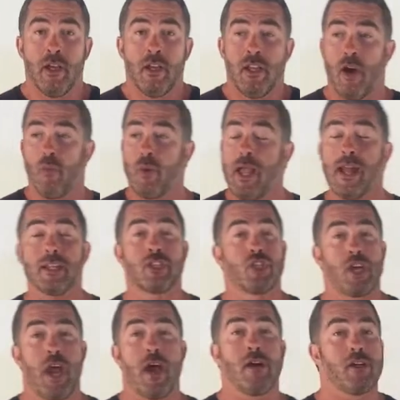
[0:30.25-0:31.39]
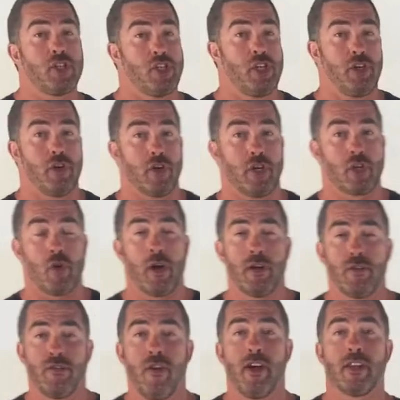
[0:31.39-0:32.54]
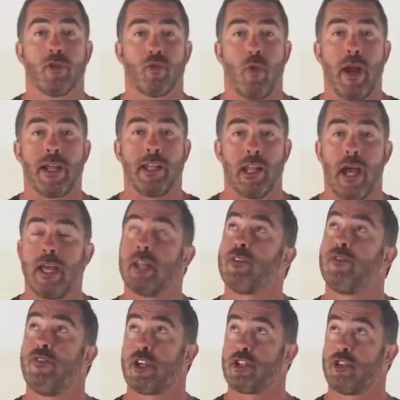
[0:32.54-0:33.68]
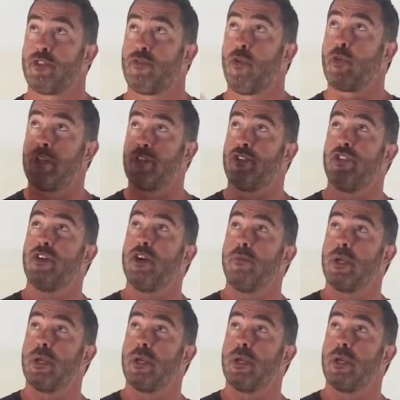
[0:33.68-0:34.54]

Now, we had a challenge here in trying to find the right lighting fixtures for this ceiling,